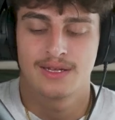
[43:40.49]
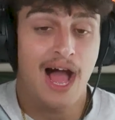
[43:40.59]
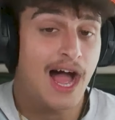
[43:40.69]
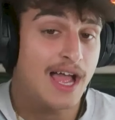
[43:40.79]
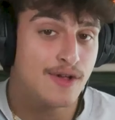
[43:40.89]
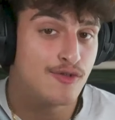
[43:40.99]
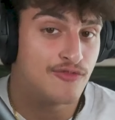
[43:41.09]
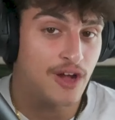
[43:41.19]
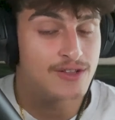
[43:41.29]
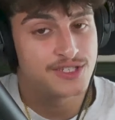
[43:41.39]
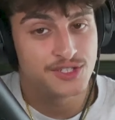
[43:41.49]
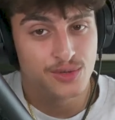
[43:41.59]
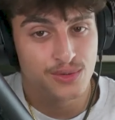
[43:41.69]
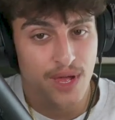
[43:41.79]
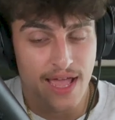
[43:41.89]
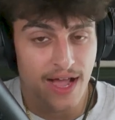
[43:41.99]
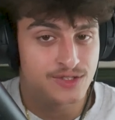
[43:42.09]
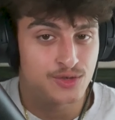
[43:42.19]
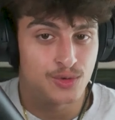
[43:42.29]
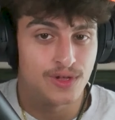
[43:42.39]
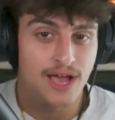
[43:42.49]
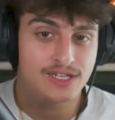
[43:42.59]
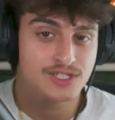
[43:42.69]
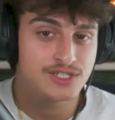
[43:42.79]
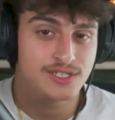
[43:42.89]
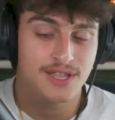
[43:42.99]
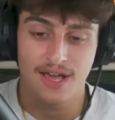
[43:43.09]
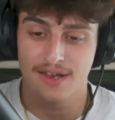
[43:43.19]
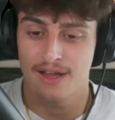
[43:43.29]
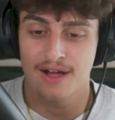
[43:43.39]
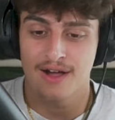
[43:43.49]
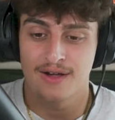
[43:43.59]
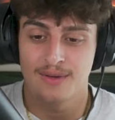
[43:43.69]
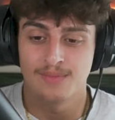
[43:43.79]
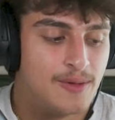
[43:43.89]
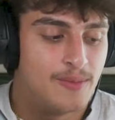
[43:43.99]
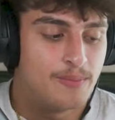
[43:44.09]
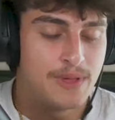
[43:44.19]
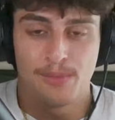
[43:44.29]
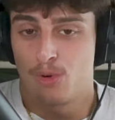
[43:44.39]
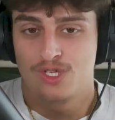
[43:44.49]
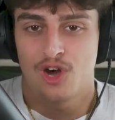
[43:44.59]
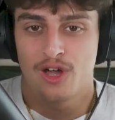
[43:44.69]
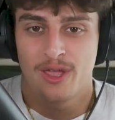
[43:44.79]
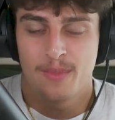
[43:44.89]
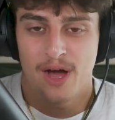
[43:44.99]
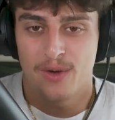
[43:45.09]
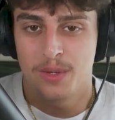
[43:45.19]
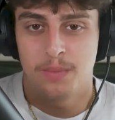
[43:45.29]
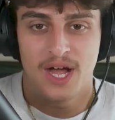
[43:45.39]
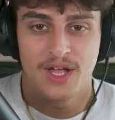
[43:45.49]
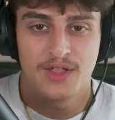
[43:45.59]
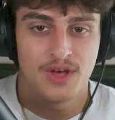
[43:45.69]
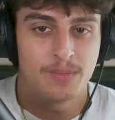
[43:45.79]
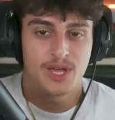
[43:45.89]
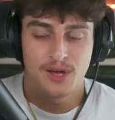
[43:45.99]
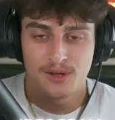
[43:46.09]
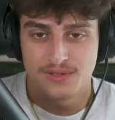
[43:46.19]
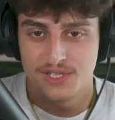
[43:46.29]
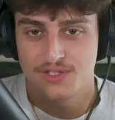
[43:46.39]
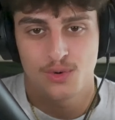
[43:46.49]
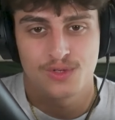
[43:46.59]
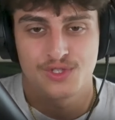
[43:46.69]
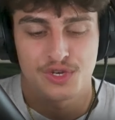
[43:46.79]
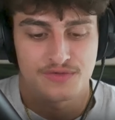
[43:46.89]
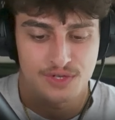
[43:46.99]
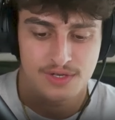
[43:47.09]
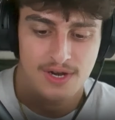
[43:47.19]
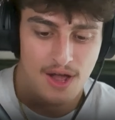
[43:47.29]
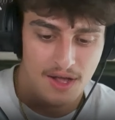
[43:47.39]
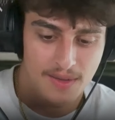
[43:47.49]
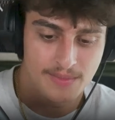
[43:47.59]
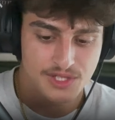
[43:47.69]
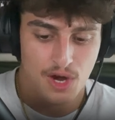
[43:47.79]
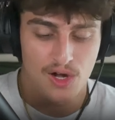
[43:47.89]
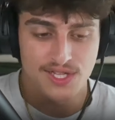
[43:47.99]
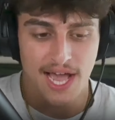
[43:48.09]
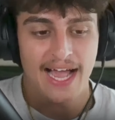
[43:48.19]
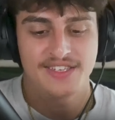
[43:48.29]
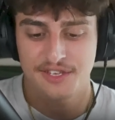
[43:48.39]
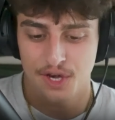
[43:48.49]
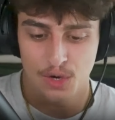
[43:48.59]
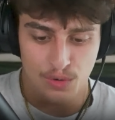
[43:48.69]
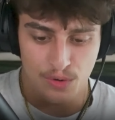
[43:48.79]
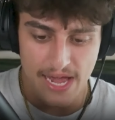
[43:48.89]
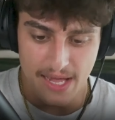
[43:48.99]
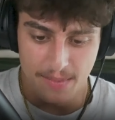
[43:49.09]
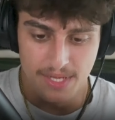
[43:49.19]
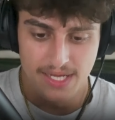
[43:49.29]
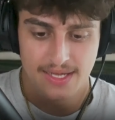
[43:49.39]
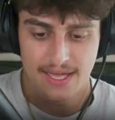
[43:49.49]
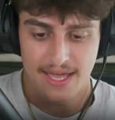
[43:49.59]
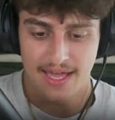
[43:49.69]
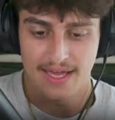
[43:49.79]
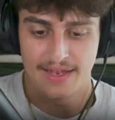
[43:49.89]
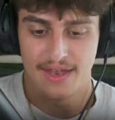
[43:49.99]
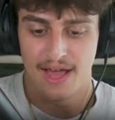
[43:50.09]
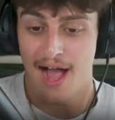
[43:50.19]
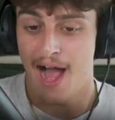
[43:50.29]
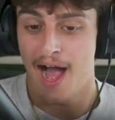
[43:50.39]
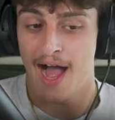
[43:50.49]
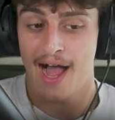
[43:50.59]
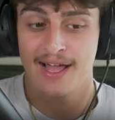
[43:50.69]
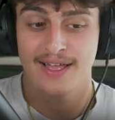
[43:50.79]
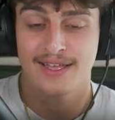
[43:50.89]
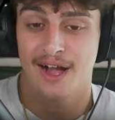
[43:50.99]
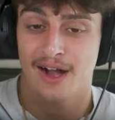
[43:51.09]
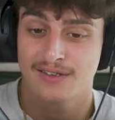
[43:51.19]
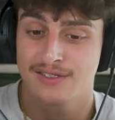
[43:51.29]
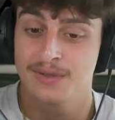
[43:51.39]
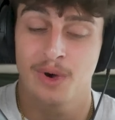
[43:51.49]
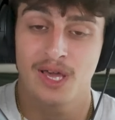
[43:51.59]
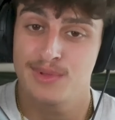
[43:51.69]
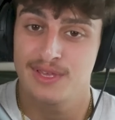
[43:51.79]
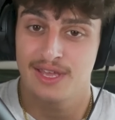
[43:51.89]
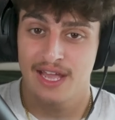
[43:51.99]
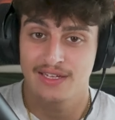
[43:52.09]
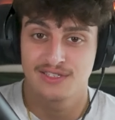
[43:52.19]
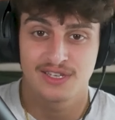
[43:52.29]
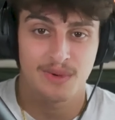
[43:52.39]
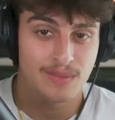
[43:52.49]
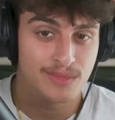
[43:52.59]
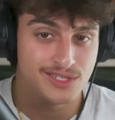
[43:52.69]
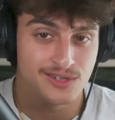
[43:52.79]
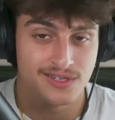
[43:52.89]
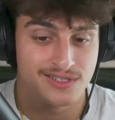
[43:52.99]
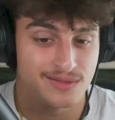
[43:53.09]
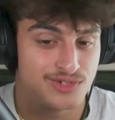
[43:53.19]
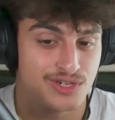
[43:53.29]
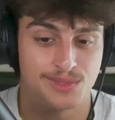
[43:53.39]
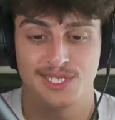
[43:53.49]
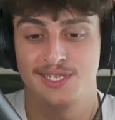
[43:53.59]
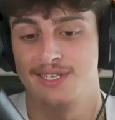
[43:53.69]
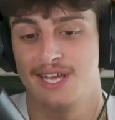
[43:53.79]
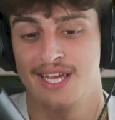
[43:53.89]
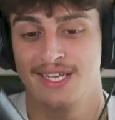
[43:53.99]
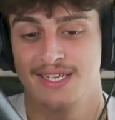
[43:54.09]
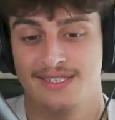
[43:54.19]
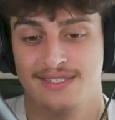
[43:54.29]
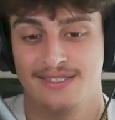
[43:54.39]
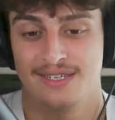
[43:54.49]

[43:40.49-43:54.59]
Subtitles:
I found this new AI tool, actually, that people were talking about in my thumbnail Discord server. It's called Ideogram. And I honestly might be canceling my Midjourney subscription and